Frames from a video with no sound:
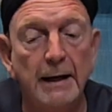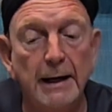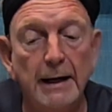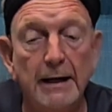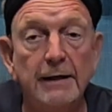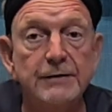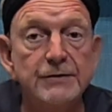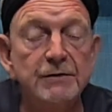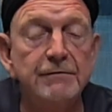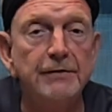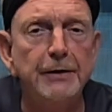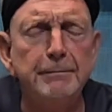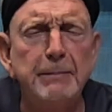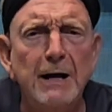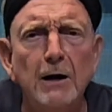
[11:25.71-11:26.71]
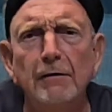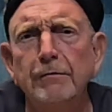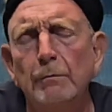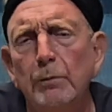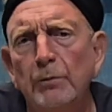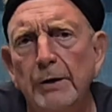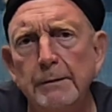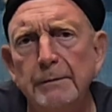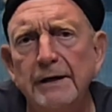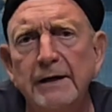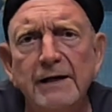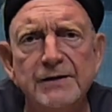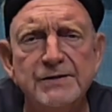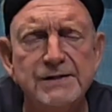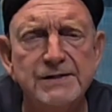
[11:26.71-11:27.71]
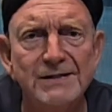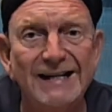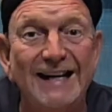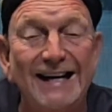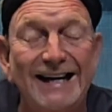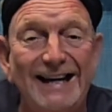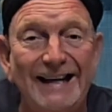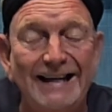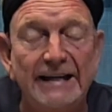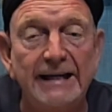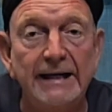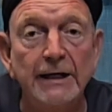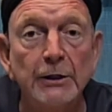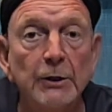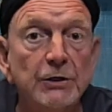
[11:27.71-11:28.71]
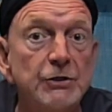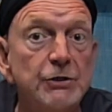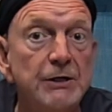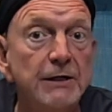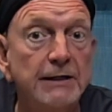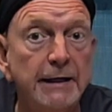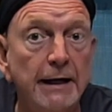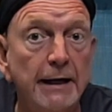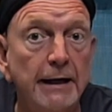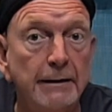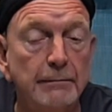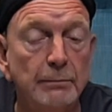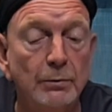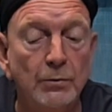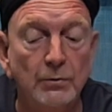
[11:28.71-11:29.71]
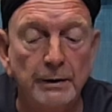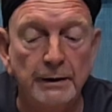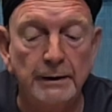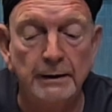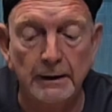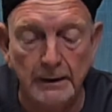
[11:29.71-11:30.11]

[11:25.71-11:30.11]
And it's a very powerful point because it's an energy gate point.